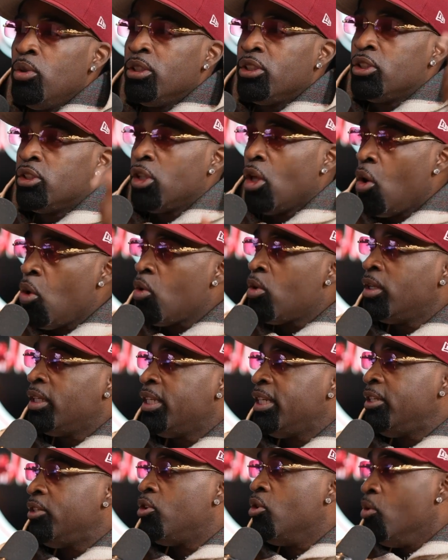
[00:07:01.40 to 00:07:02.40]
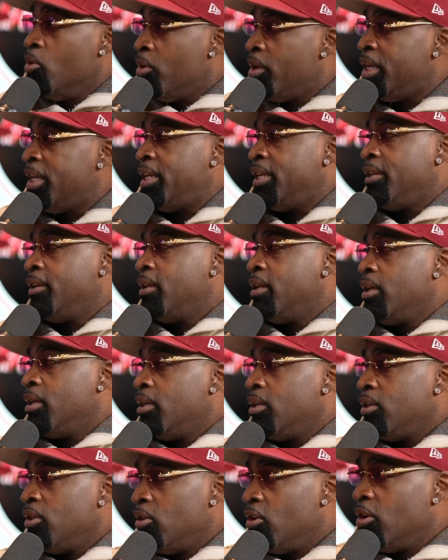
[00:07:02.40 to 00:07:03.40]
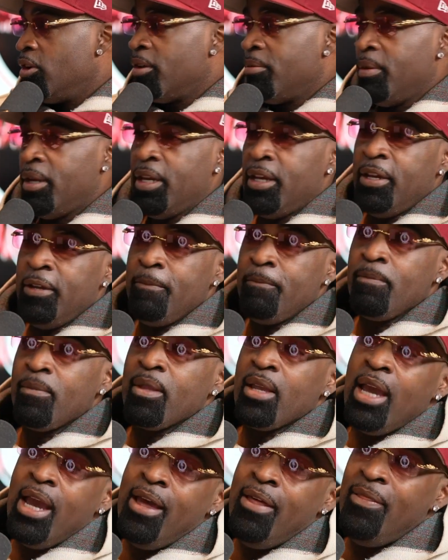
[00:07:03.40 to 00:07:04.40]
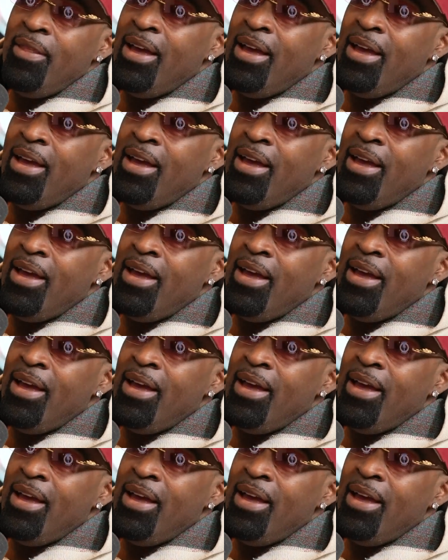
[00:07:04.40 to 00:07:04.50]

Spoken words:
is locally doing it. You know what I mean? Yeah. And